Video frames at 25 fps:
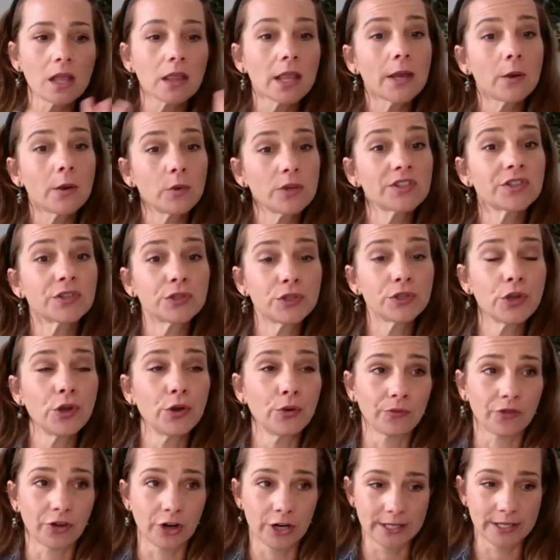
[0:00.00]
like with
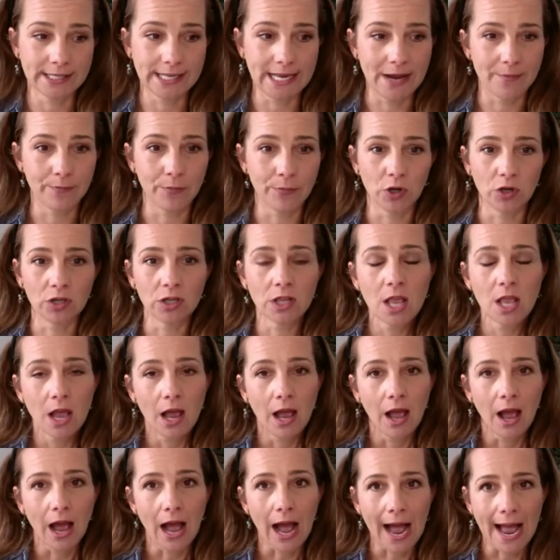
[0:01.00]
Zoom, for example,
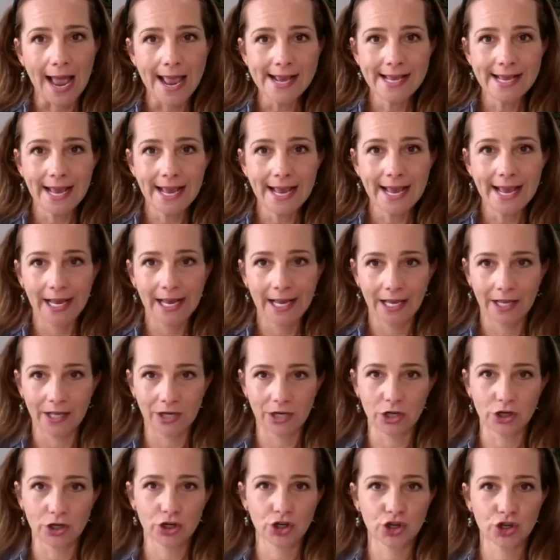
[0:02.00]
I
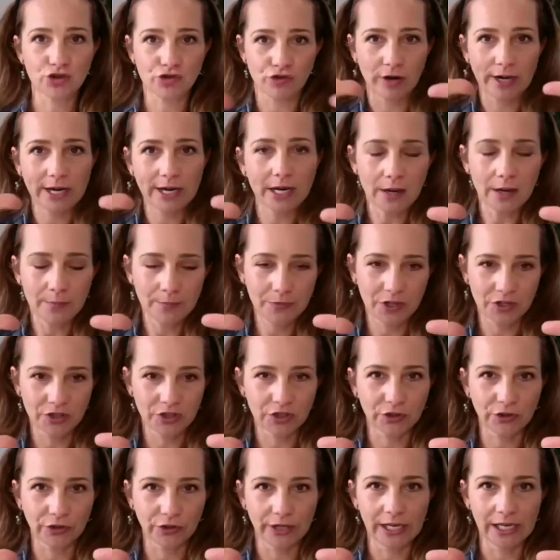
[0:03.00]
can shrink up the
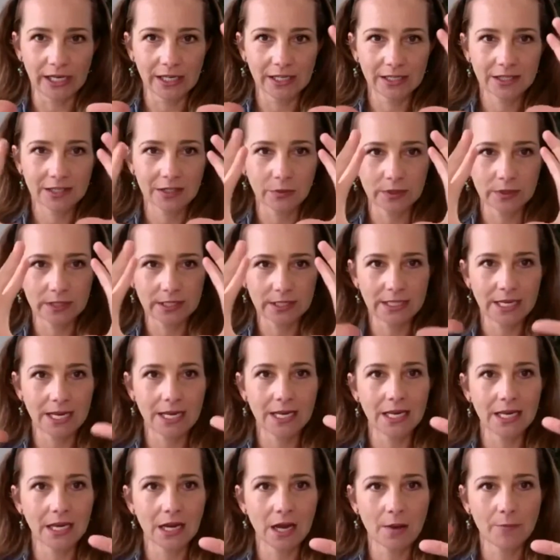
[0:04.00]
screen. So it's
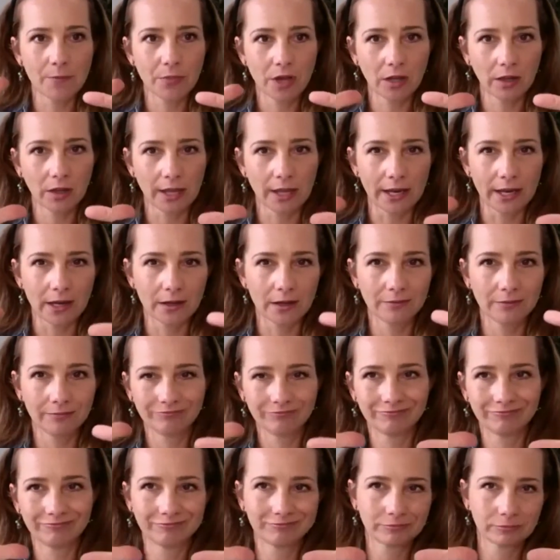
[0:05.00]
taking up like
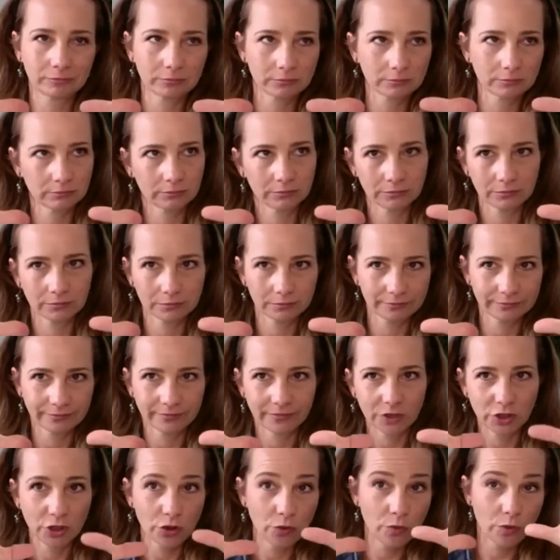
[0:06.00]

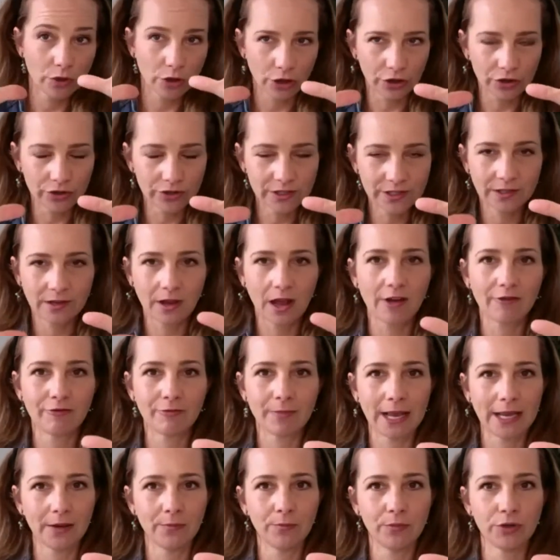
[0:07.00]
two thirds of
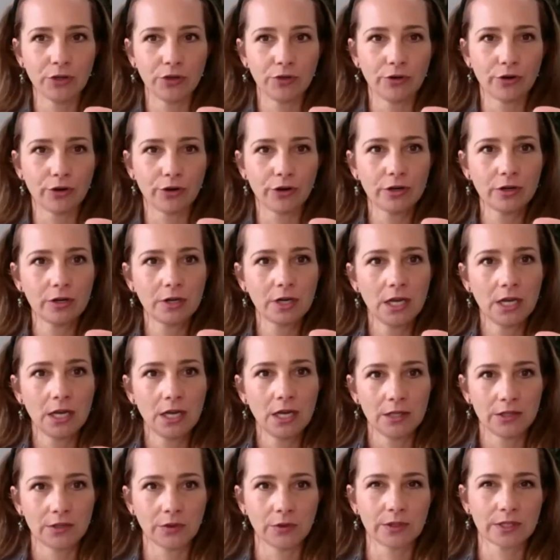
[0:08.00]
my computer.
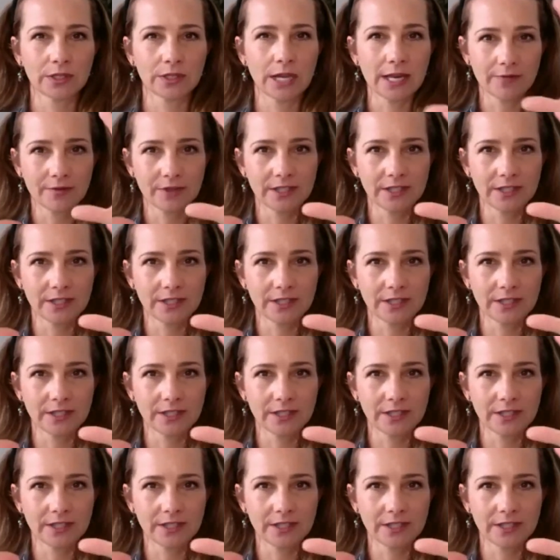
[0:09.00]
So it's kind